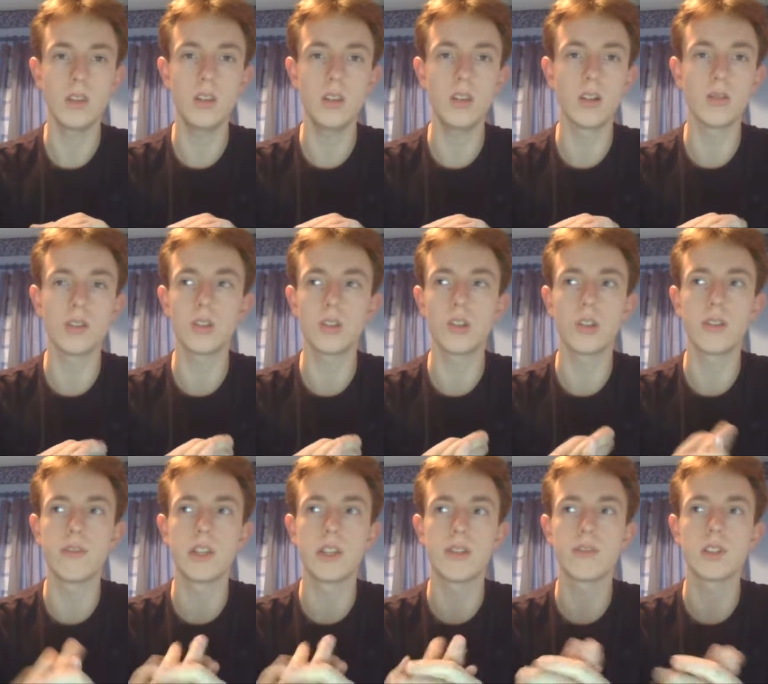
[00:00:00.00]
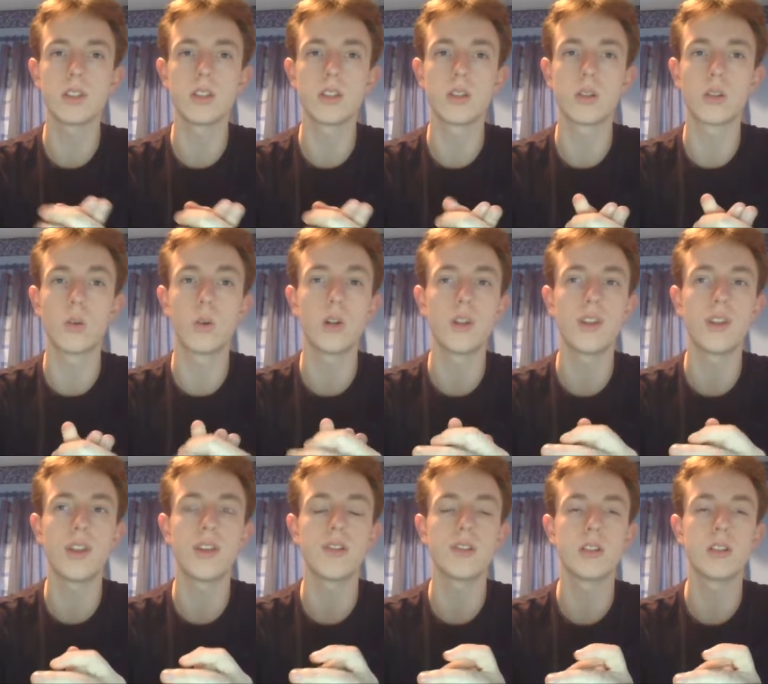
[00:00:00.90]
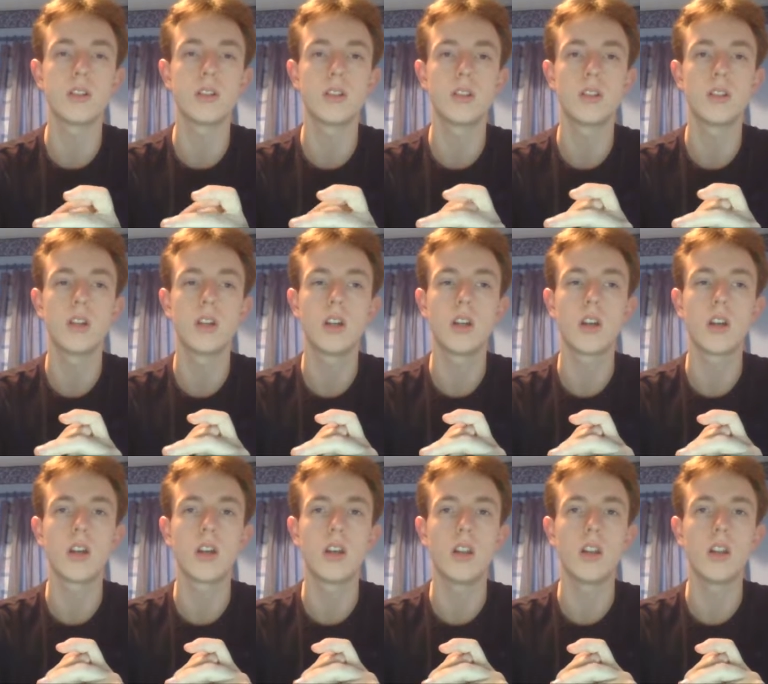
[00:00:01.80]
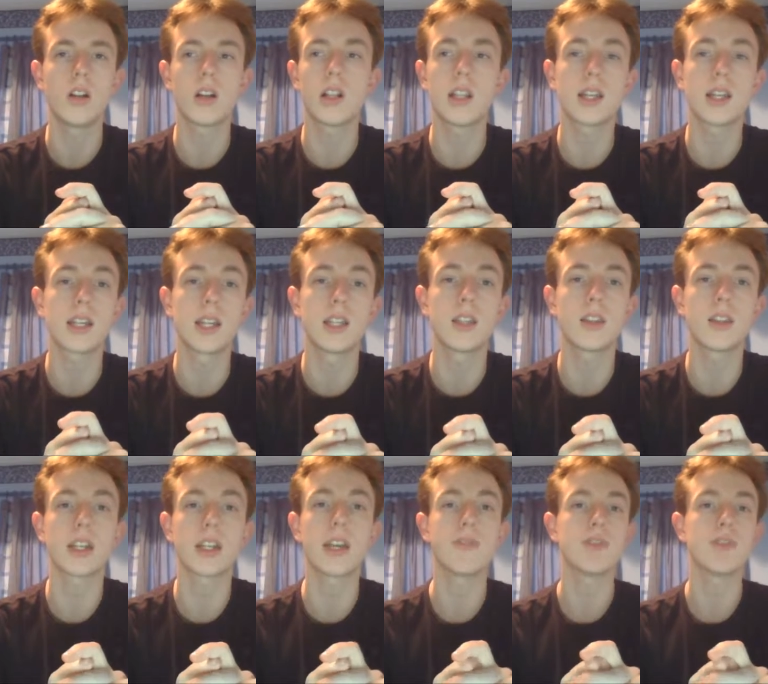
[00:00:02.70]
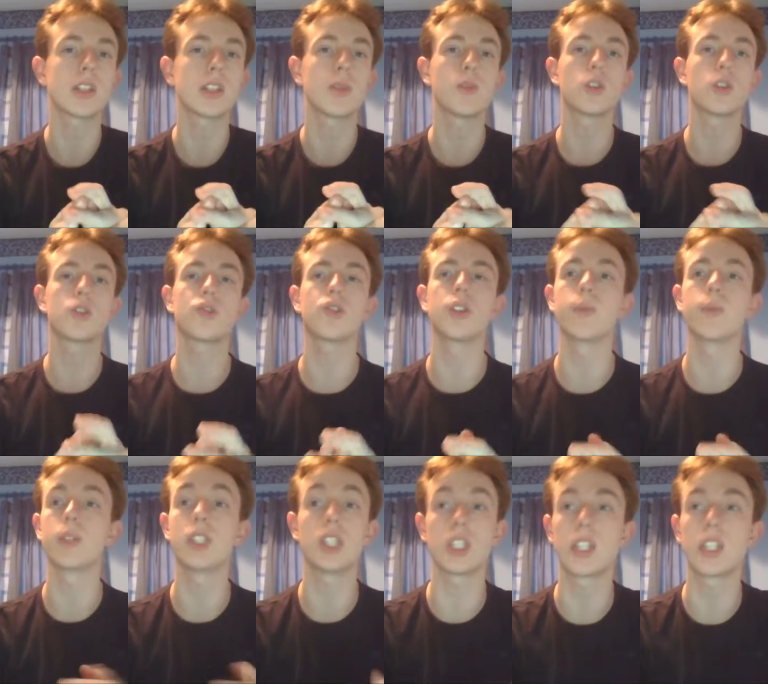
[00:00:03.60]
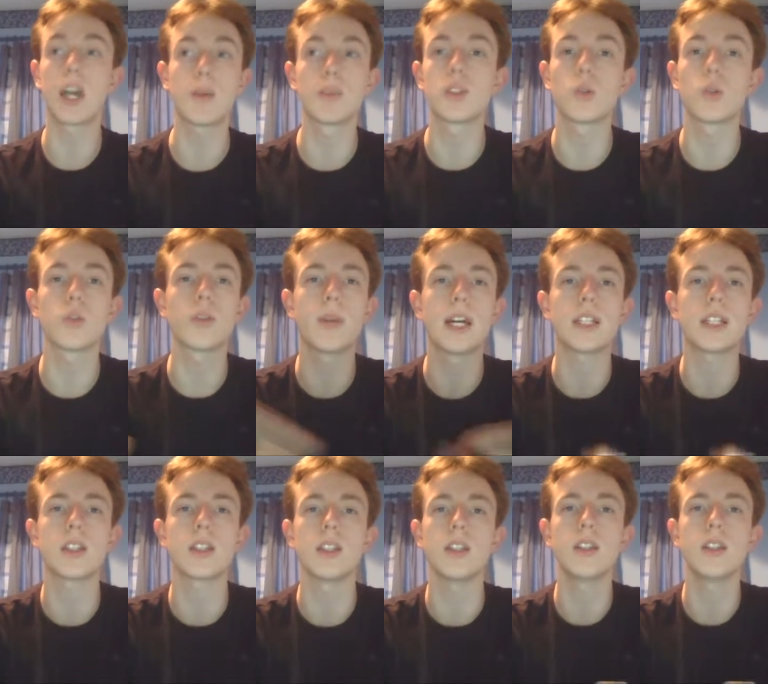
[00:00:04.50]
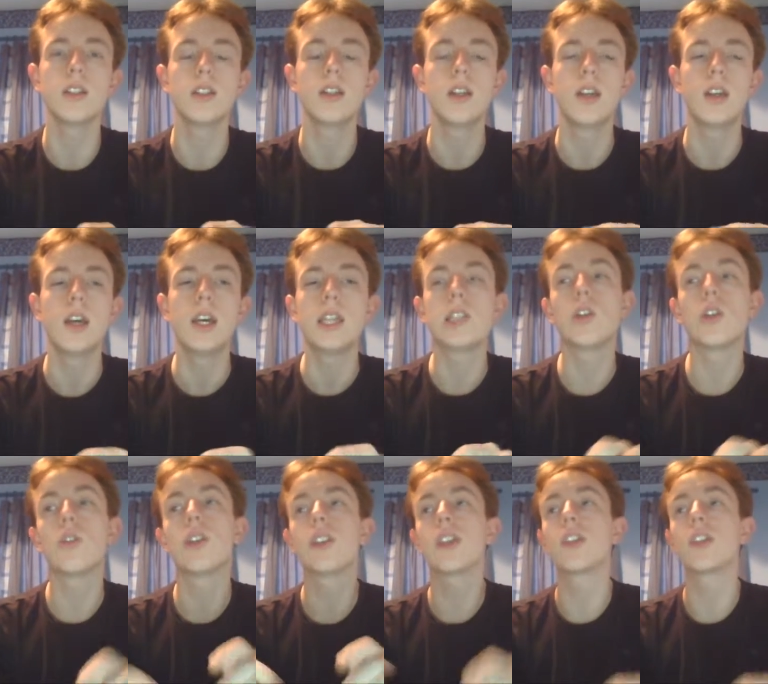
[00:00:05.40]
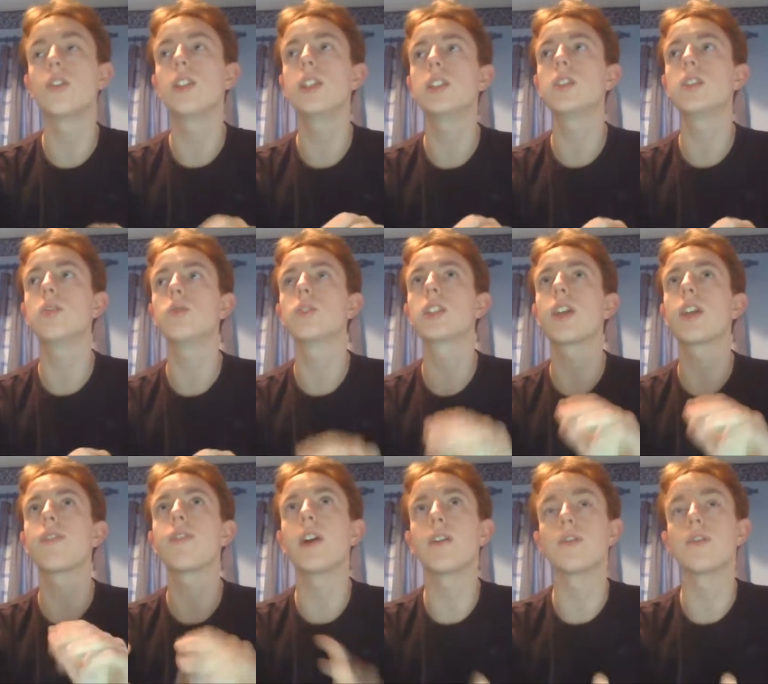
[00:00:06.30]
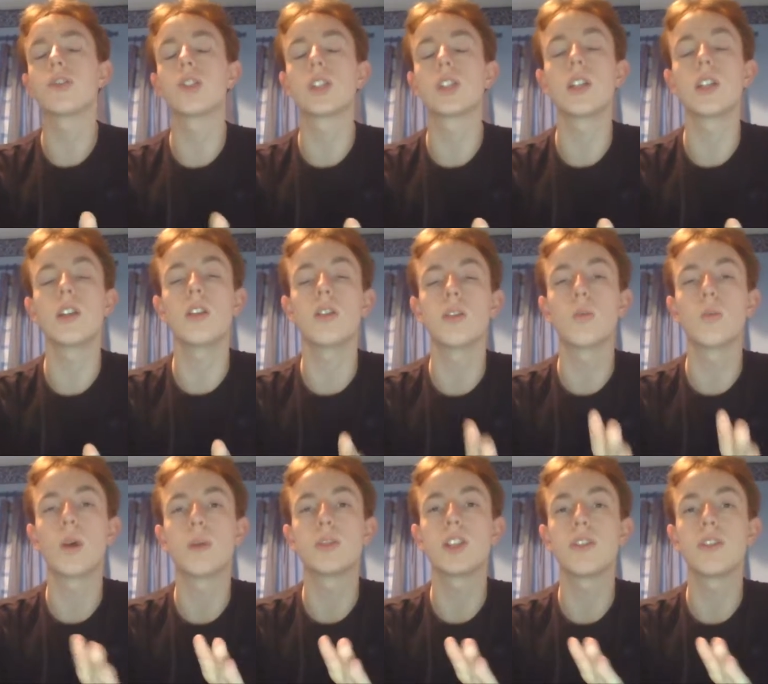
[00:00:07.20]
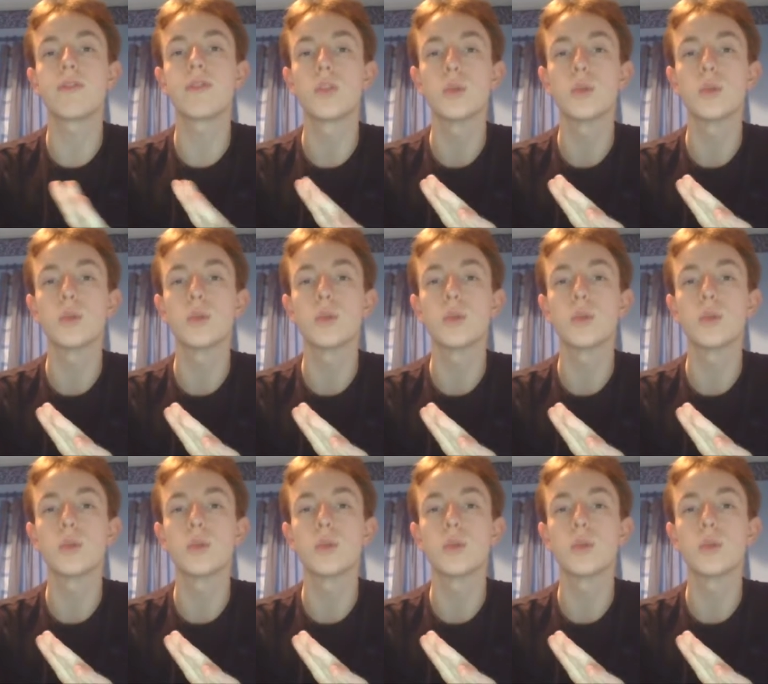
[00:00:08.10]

you know, you don't even have to go on there and click anything every time you stream. It just happens automatically. The only thing you need to do is get 500 gil on the website